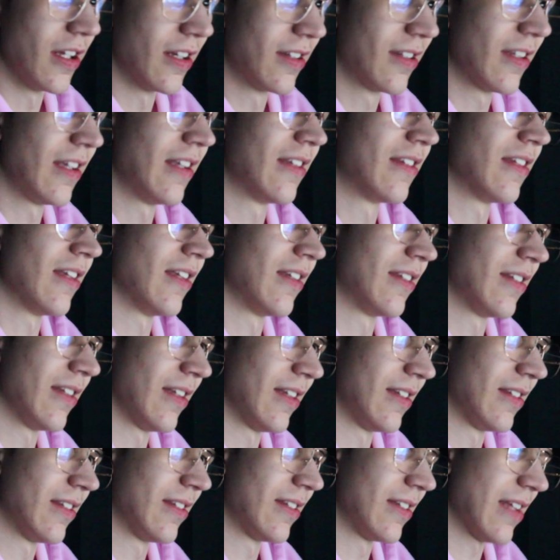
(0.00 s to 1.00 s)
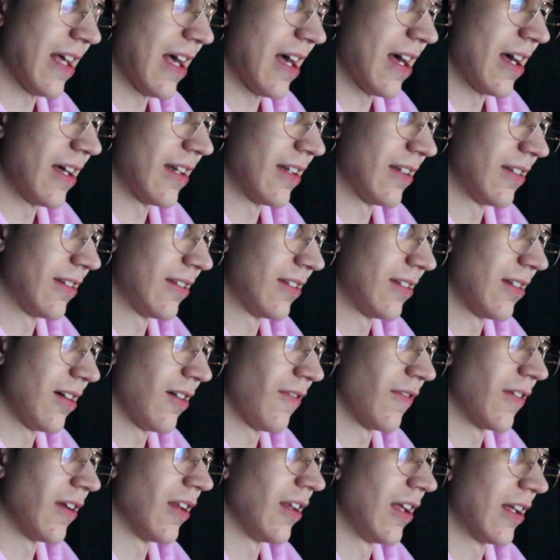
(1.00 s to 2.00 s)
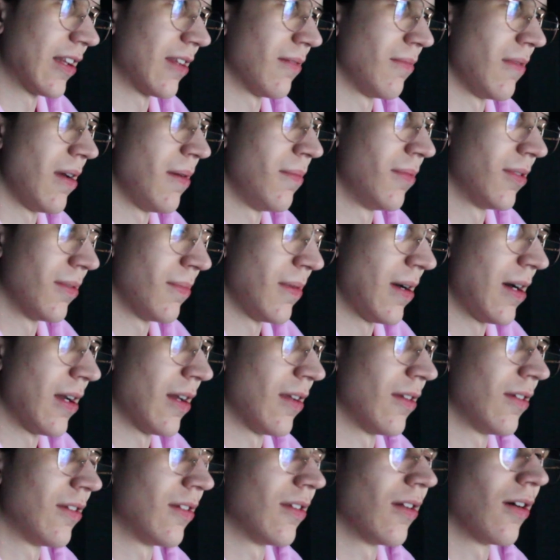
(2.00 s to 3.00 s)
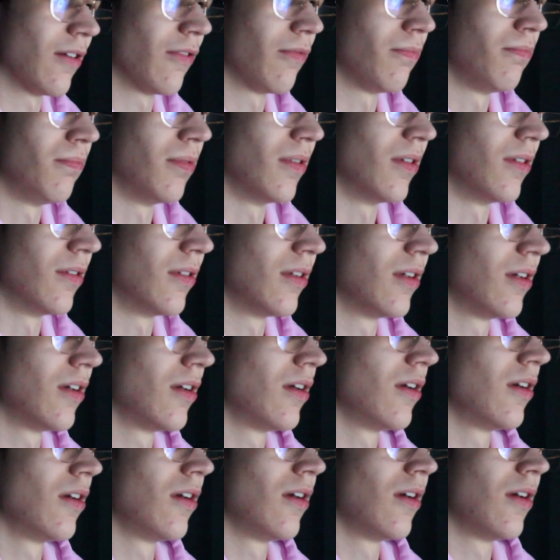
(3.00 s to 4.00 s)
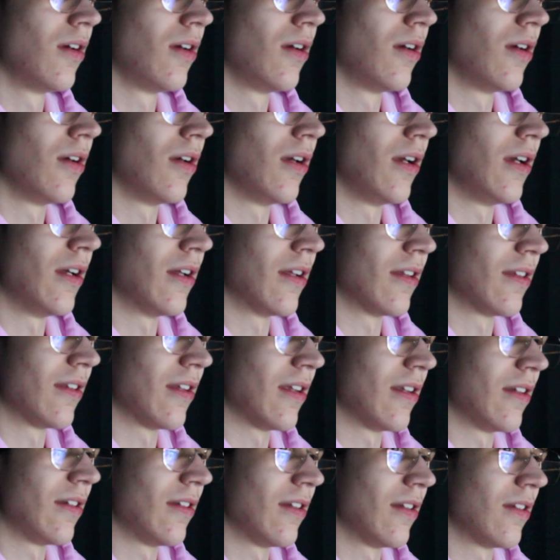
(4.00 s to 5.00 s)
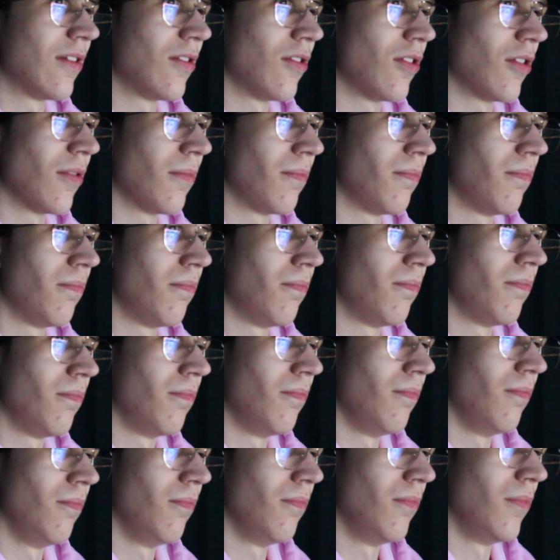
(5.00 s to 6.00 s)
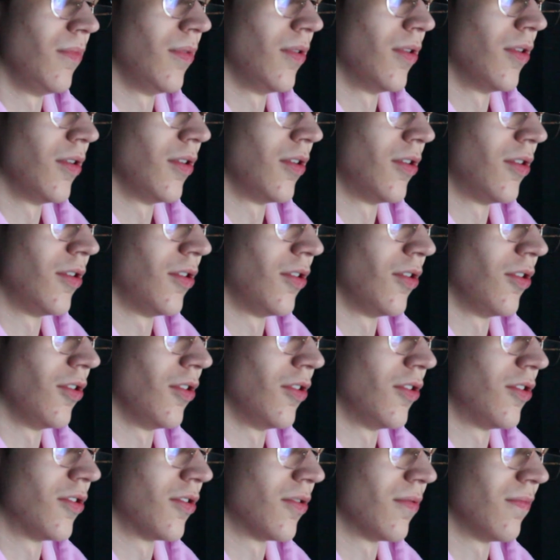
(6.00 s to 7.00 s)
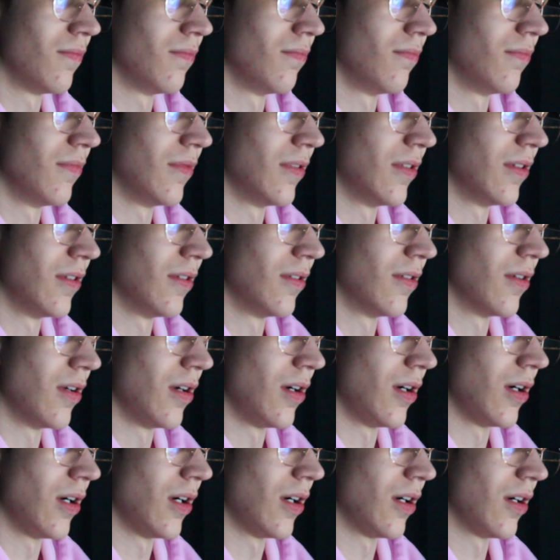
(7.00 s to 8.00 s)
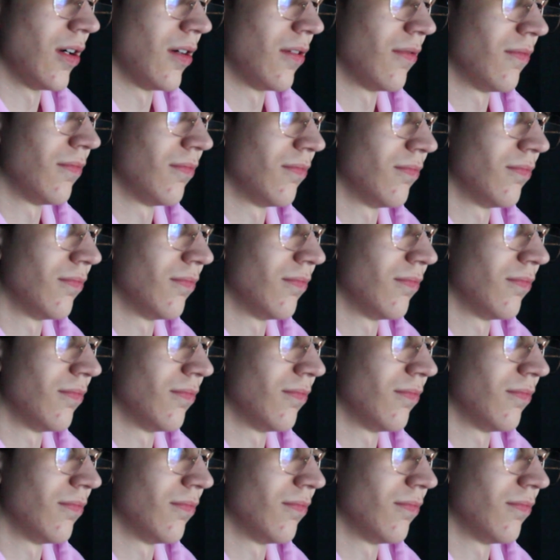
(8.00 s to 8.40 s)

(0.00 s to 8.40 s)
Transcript: it's it's it's it's sad and stuff, and I like the memes about it and stuff, but in a sense. It's not a huge uh,